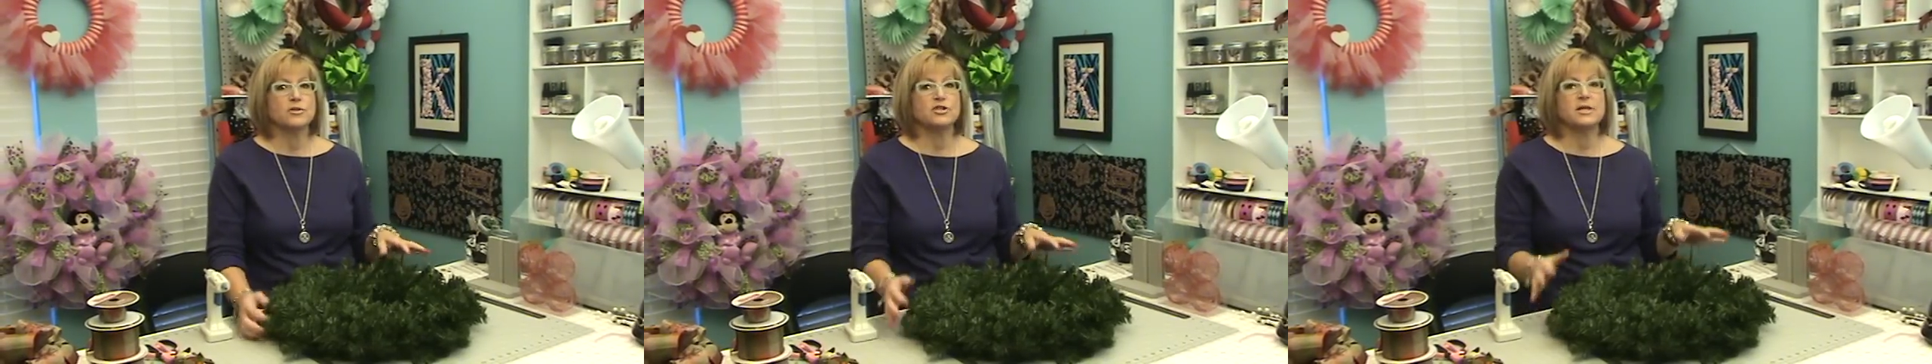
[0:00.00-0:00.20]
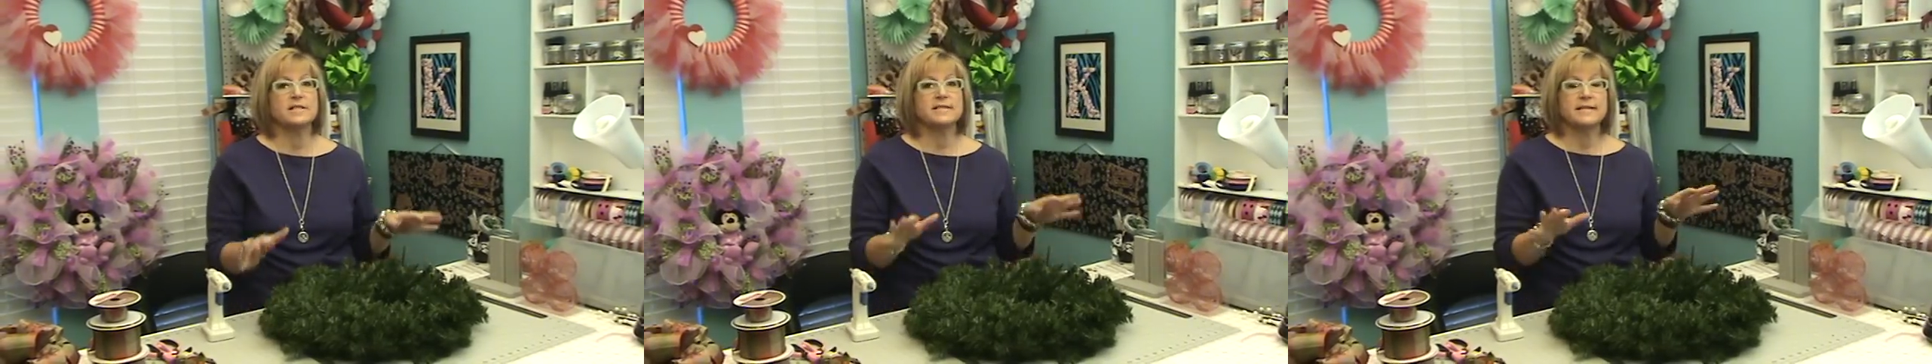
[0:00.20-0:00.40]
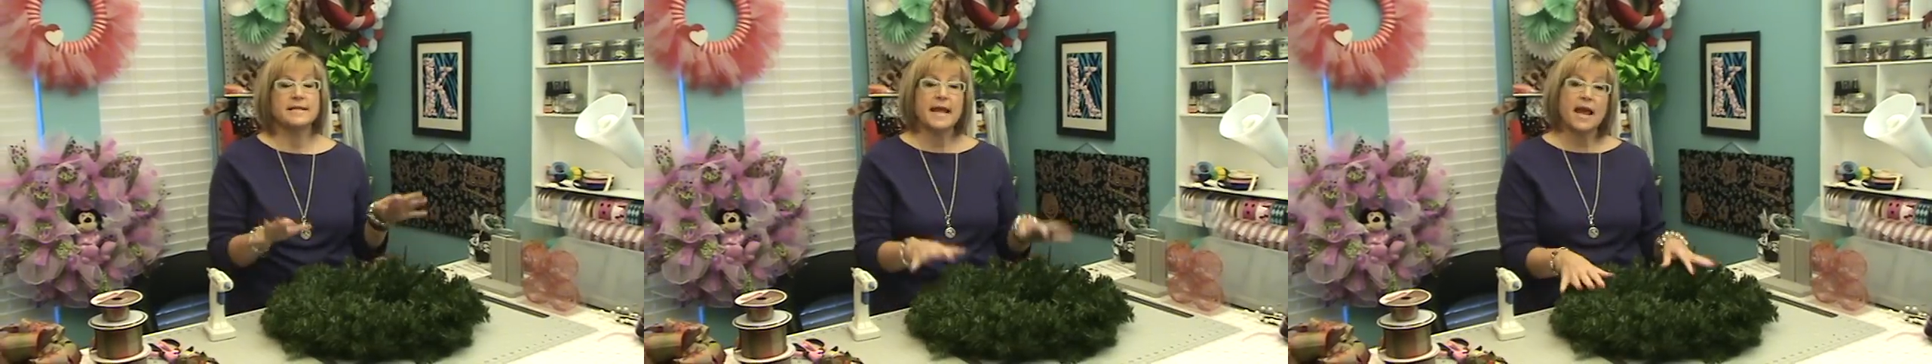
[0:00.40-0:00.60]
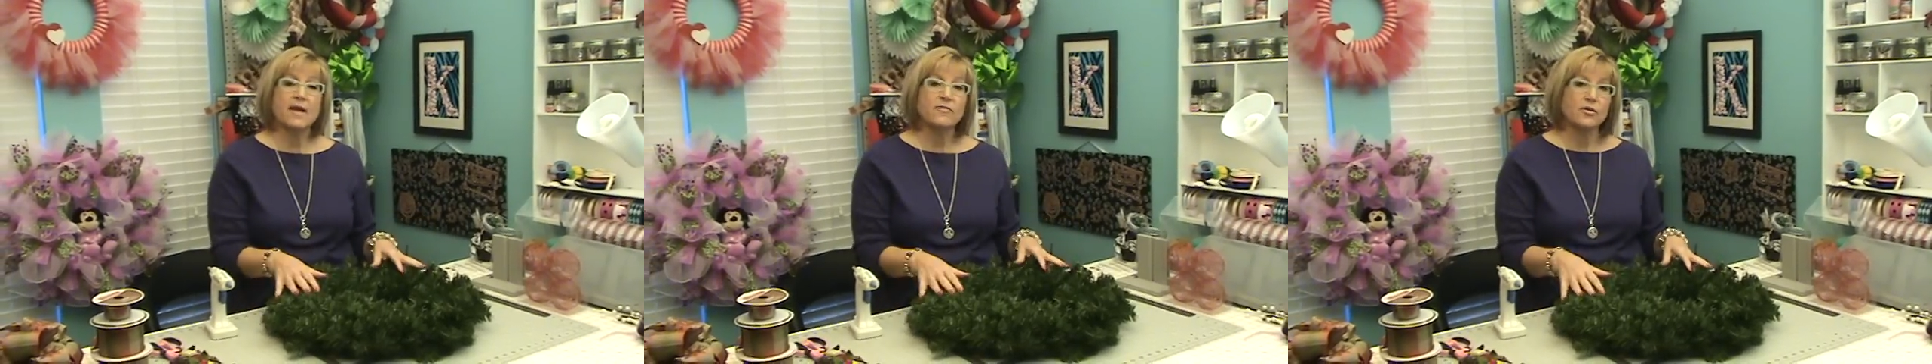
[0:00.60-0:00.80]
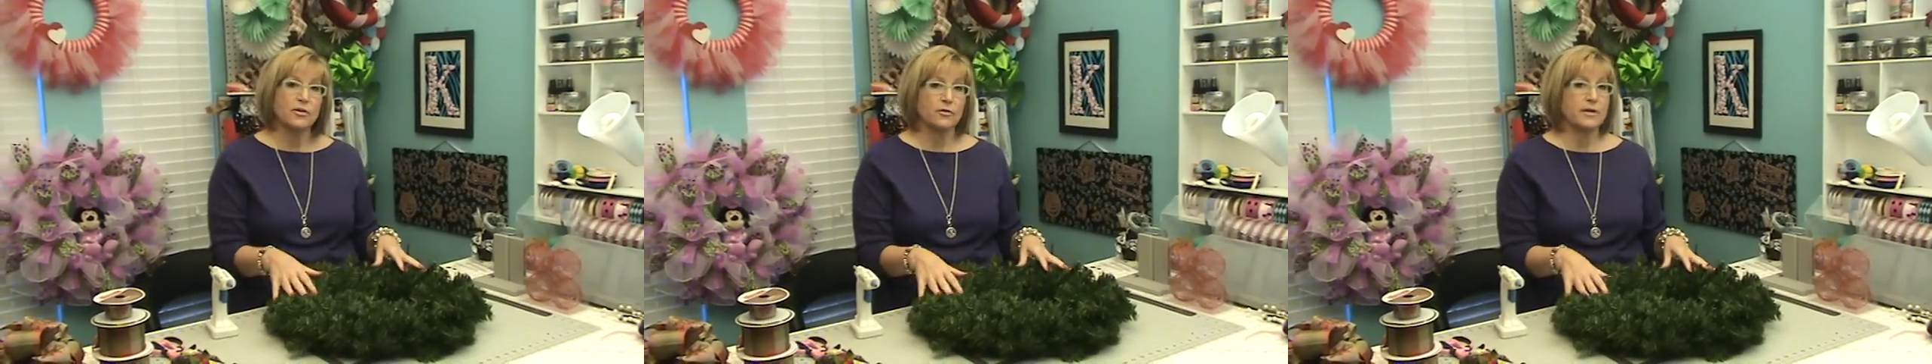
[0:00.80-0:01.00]
just an
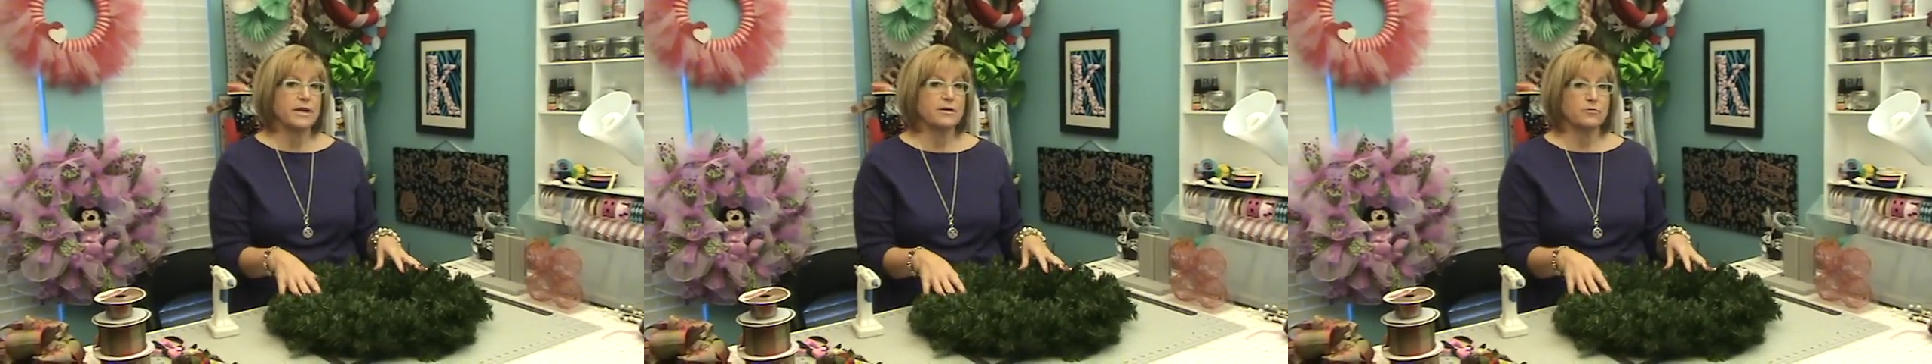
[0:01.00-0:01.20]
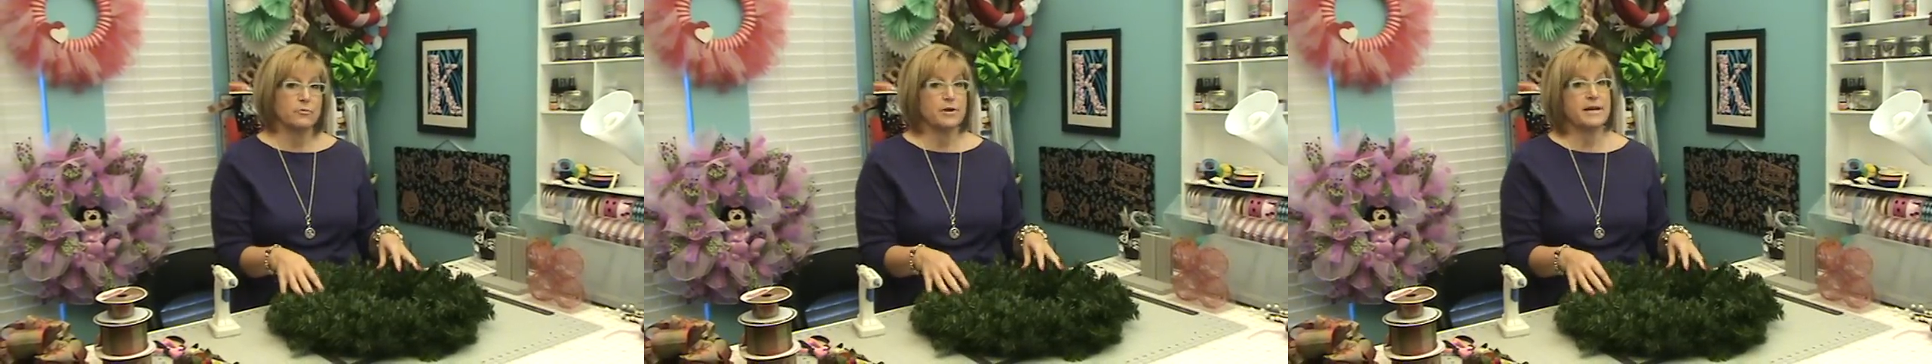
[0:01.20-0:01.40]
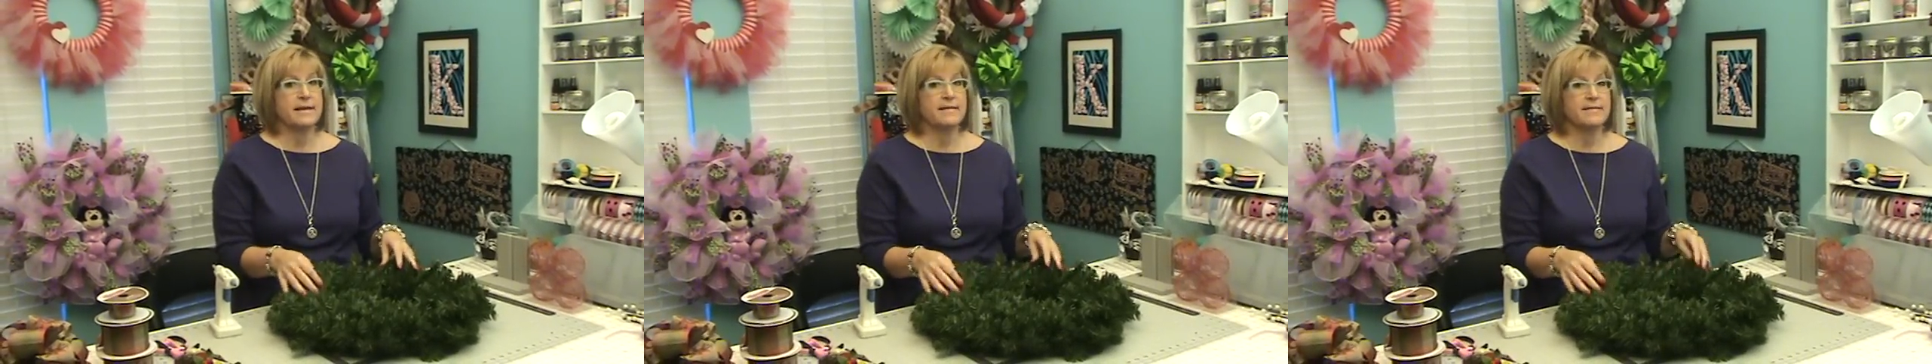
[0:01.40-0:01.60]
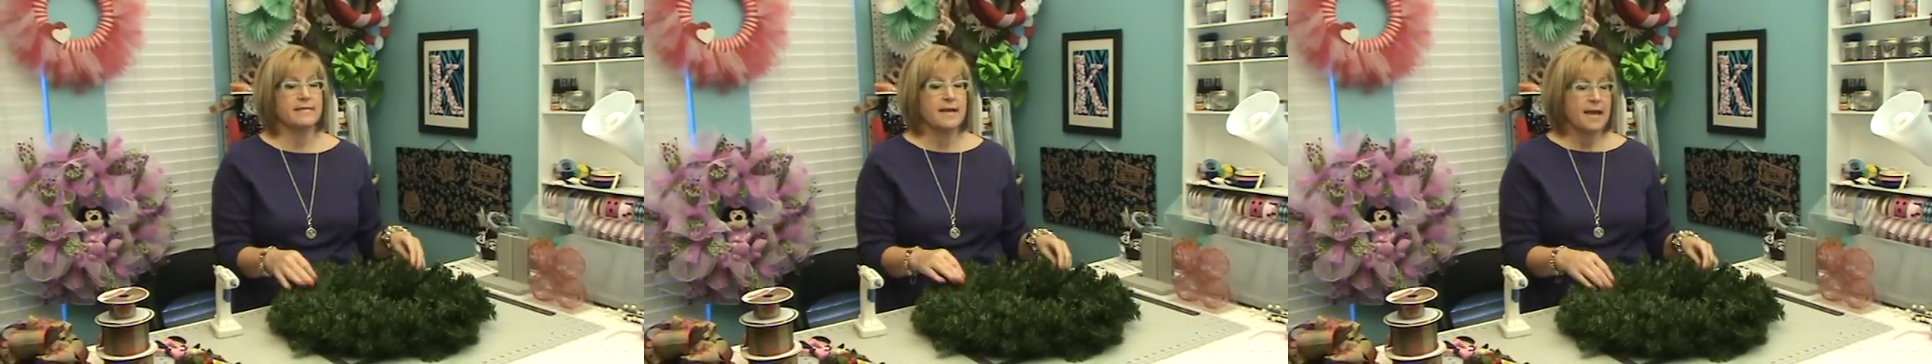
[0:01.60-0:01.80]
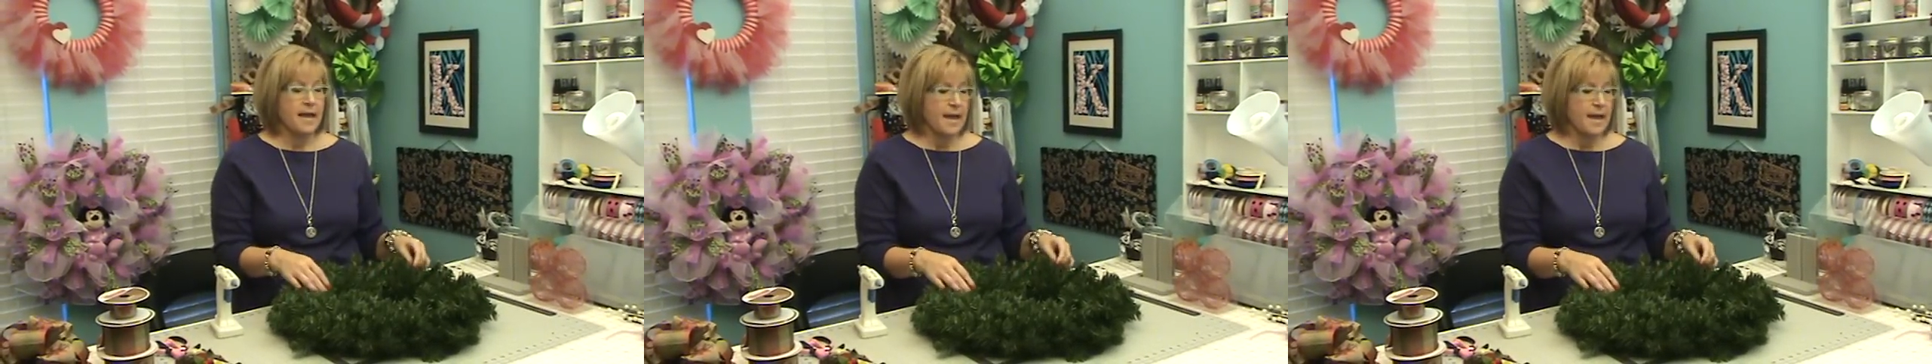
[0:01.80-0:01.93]
evergreen wreath.